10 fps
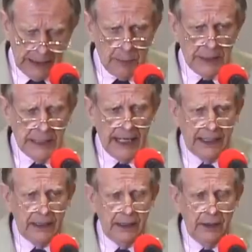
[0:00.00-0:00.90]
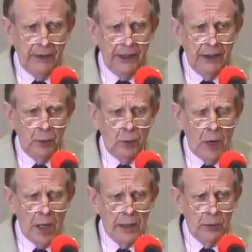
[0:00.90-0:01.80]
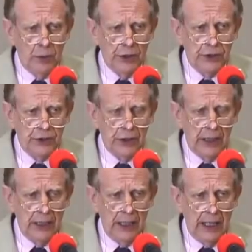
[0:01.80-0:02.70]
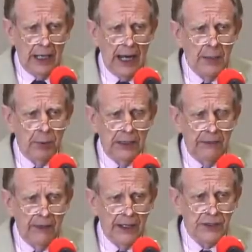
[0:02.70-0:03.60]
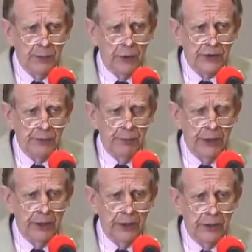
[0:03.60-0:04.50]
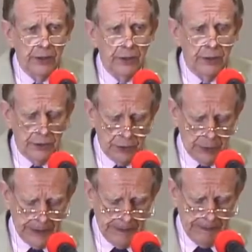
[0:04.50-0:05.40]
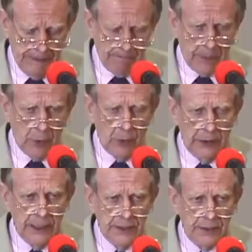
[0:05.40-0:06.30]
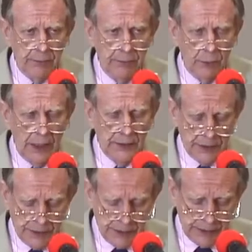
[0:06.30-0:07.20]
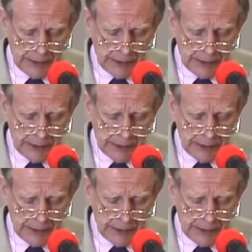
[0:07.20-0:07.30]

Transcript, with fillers: Let me take the one which I believe has the most merit to it, or at least raises a